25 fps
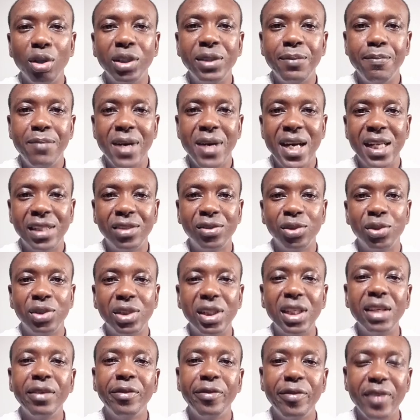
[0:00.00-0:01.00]
the battles
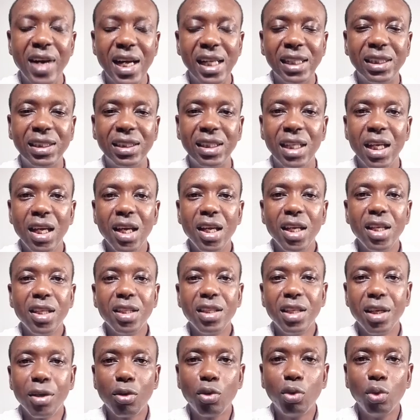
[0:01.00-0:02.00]
he fights,
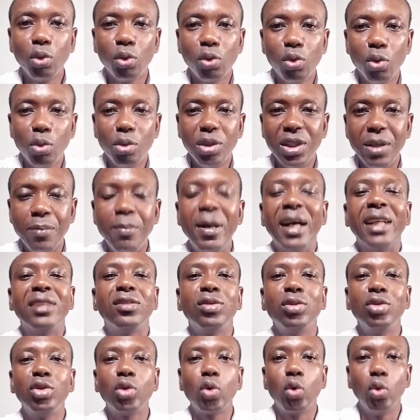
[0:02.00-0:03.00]
they could the
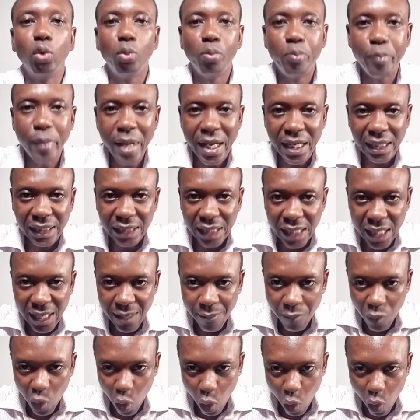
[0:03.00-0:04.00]
battles could bend
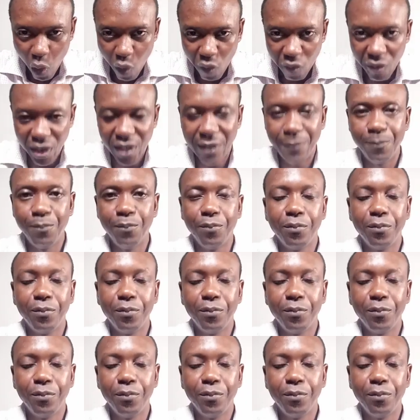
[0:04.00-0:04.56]
him over.